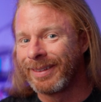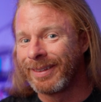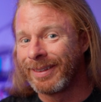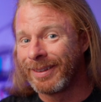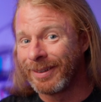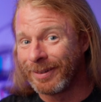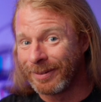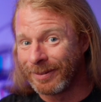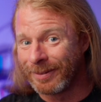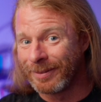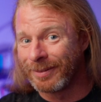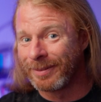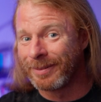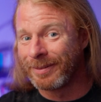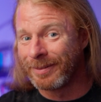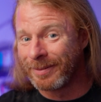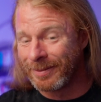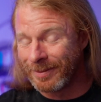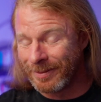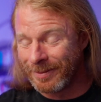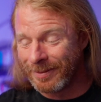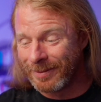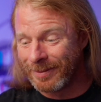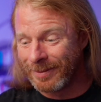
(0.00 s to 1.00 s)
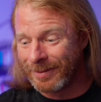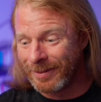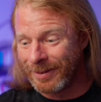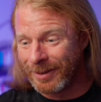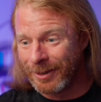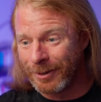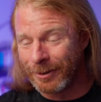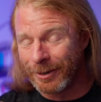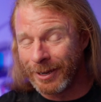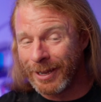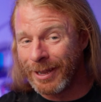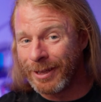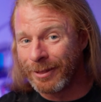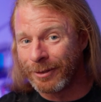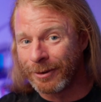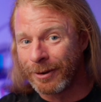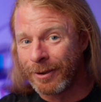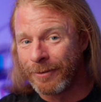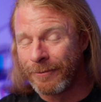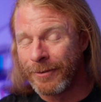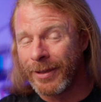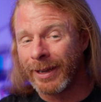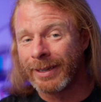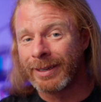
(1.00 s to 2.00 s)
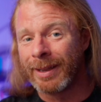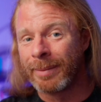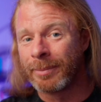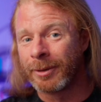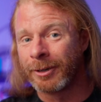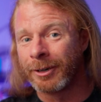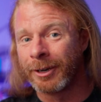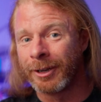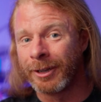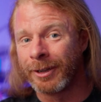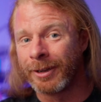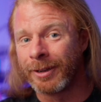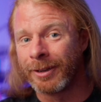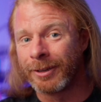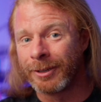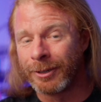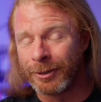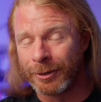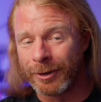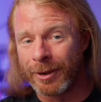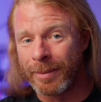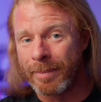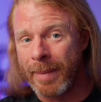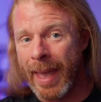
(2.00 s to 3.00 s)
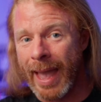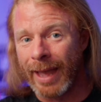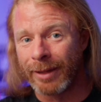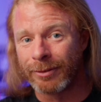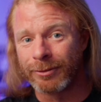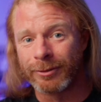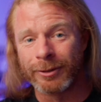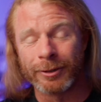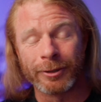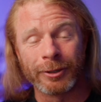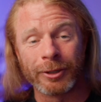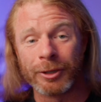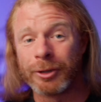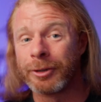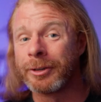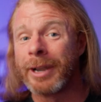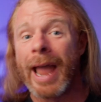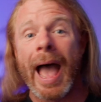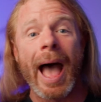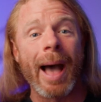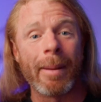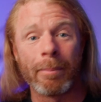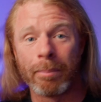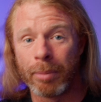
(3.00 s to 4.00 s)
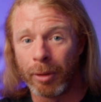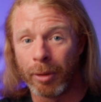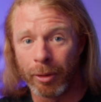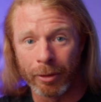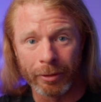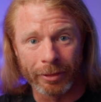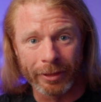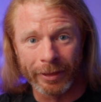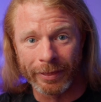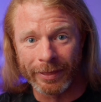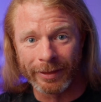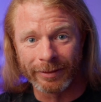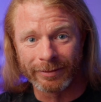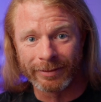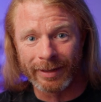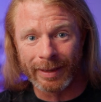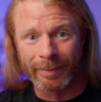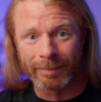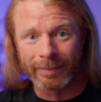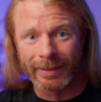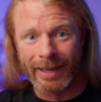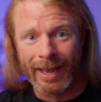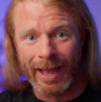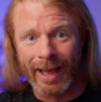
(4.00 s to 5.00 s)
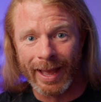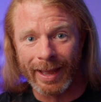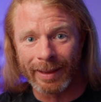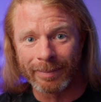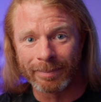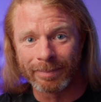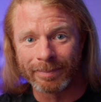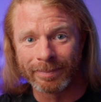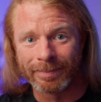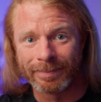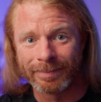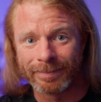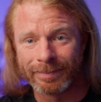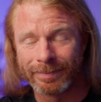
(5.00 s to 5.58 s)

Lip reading: Dude, you're either a victim or you're a master. You're not both at the same time.